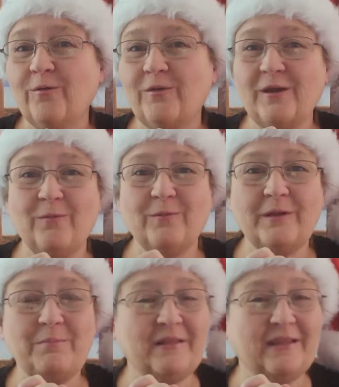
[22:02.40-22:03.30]
the
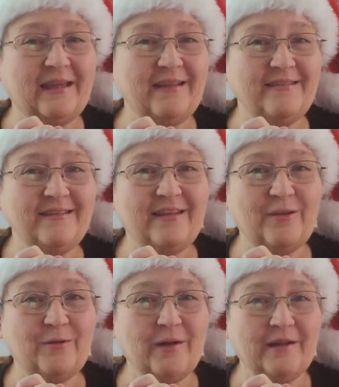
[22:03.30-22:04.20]
only plant in
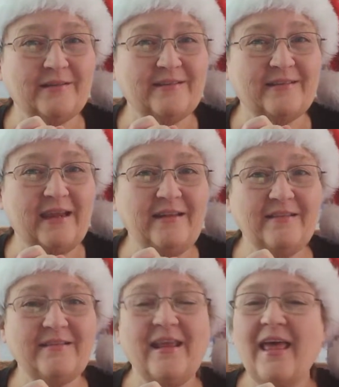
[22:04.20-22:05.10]
the United
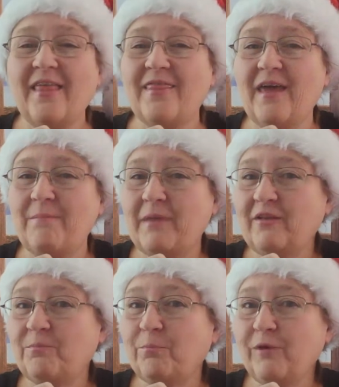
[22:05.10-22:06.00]
States that
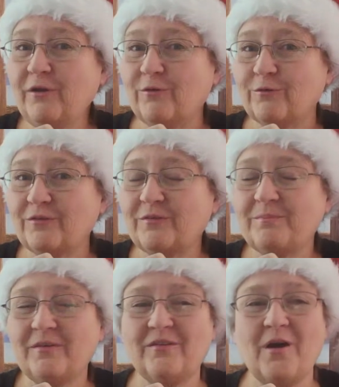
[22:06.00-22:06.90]
makes
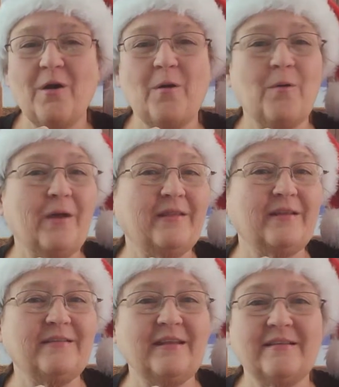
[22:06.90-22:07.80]
Pringles. So, and
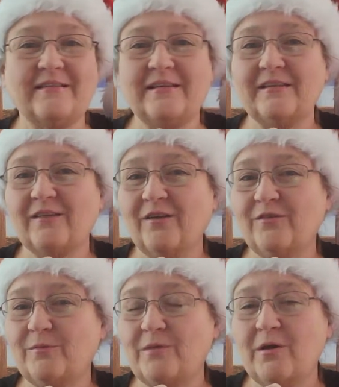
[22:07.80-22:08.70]
then Tennessee is
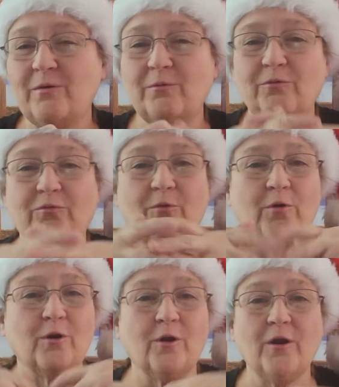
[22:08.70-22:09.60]
also known
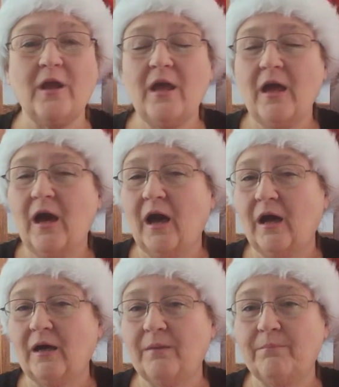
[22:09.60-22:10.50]
for
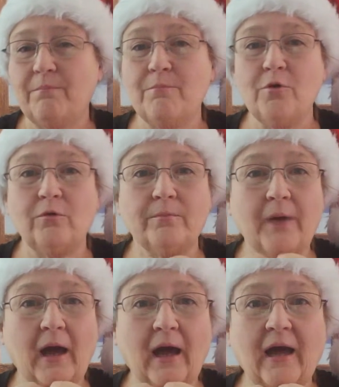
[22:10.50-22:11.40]
moon
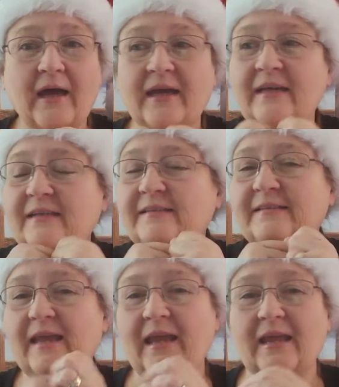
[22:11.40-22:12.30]

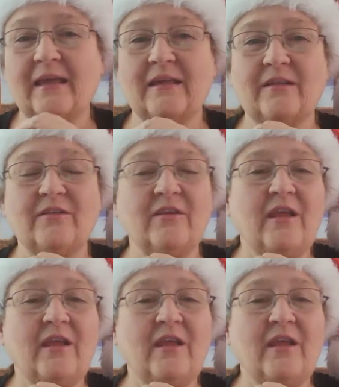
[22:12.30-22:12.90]
pies, and